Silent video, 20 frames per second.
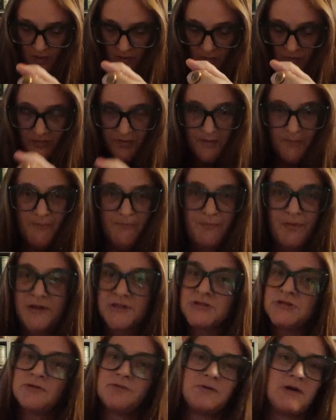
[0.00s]
with a
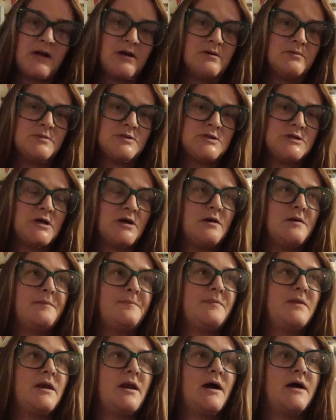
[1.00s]
bunch of random shit,
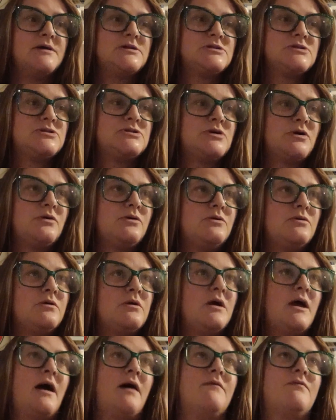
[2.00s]
and I just don't
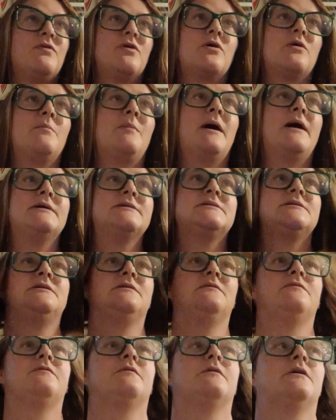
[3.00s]
have the
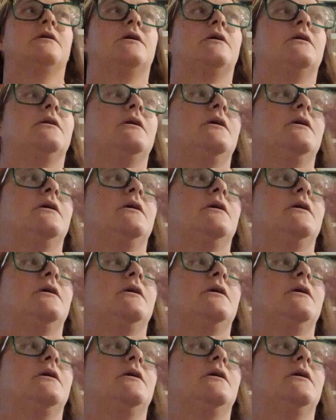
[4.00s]
capacity for it.